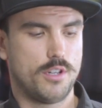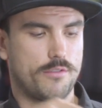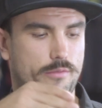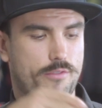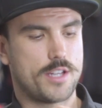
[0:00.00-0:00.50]

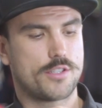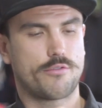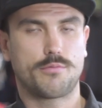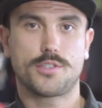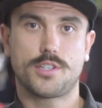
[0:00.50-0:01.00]
if I'm facing
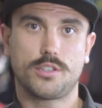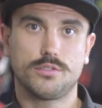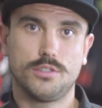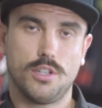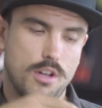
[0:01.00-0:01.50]
it from this
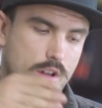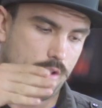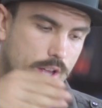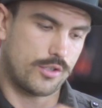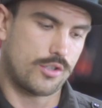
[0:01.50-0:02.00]
angle,
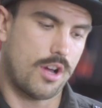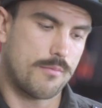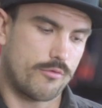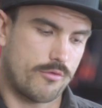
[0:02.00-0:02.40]
on that top